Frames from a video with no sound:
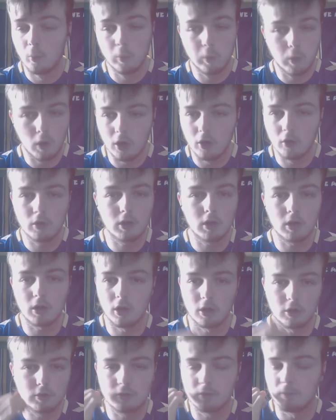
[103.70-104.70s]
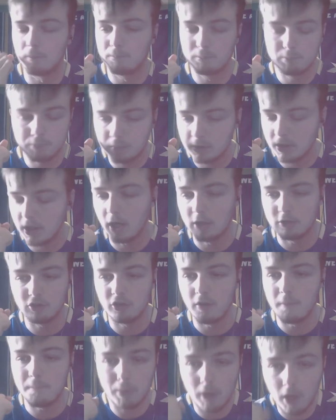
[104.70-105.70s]
World class. Catches
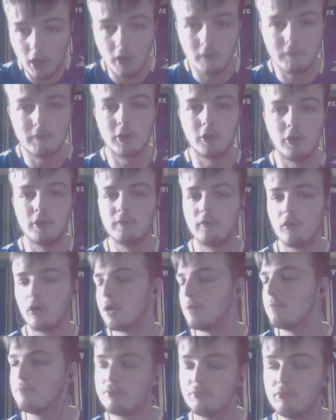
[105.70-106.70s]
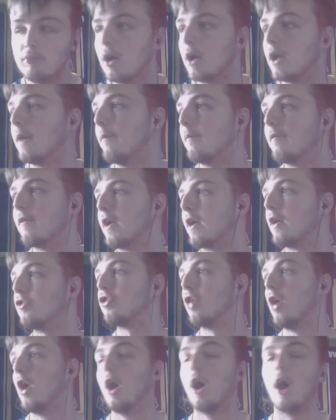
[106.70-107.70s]
it perfectly on the volley. Brilliant
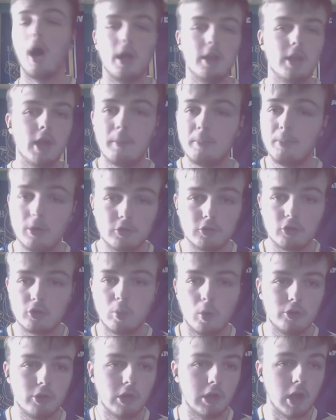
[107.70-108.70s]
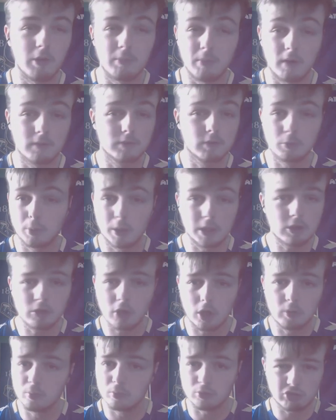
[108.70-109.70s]
finish. And that puts us 1-0 up after we
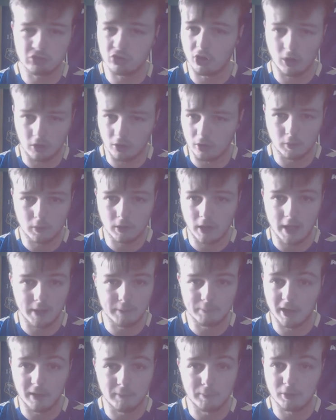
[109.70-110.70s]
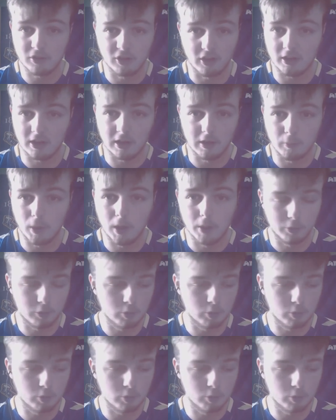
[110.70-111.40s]
don't start the game that particularly well